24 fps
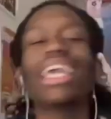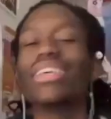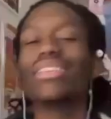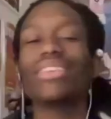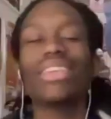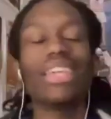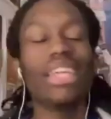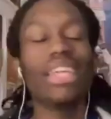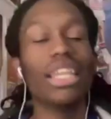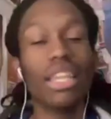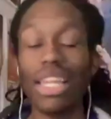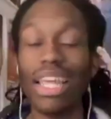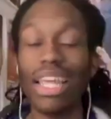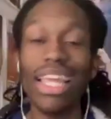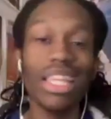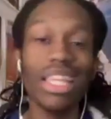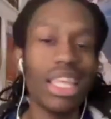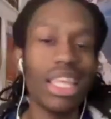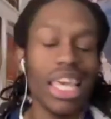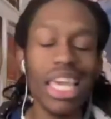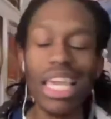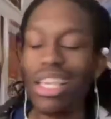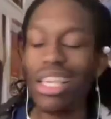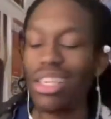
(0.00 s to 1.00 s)
can't see in
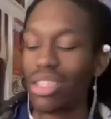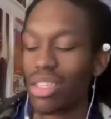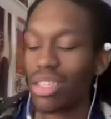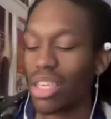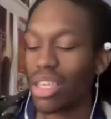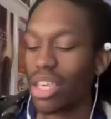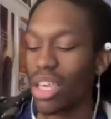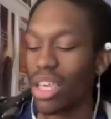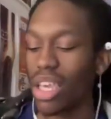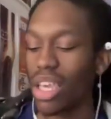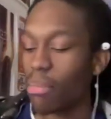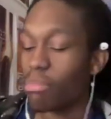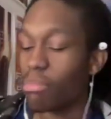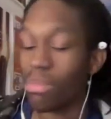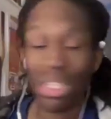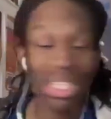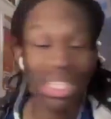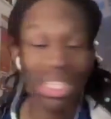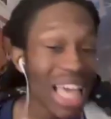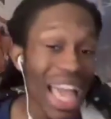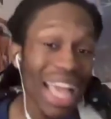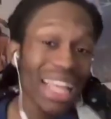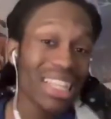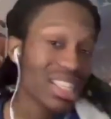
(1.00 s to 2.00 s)
the East
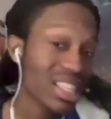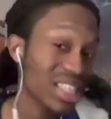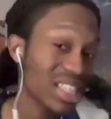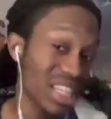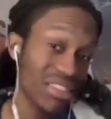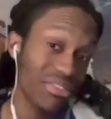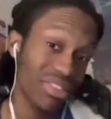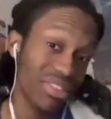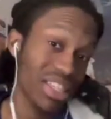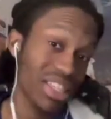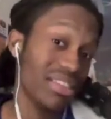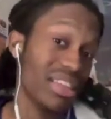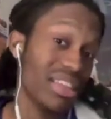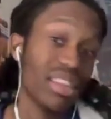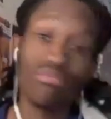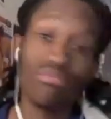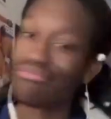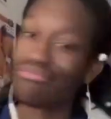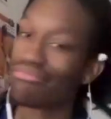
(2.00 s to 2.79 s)
besides Cleveland